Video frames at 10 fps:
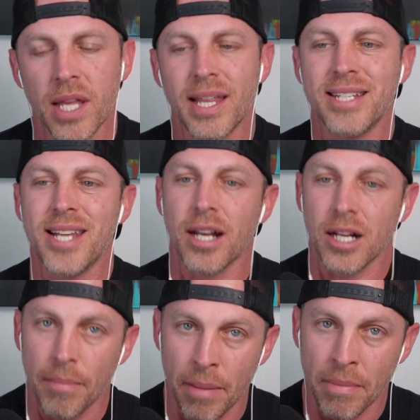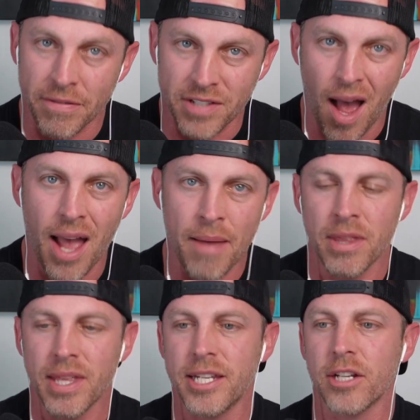They take a commitment of time,
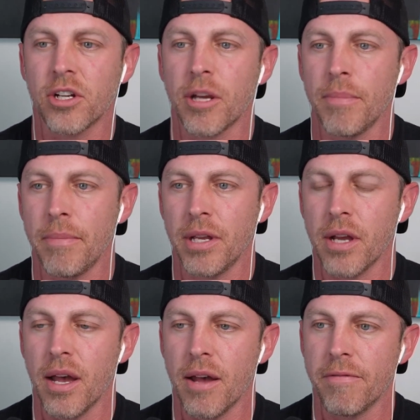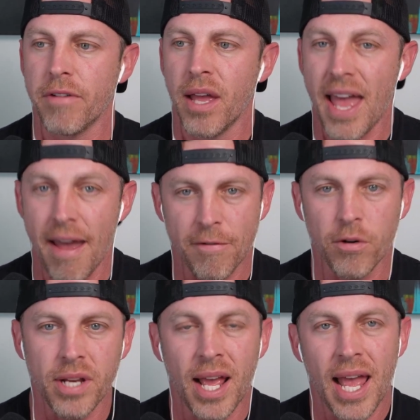they take a commitment of effort,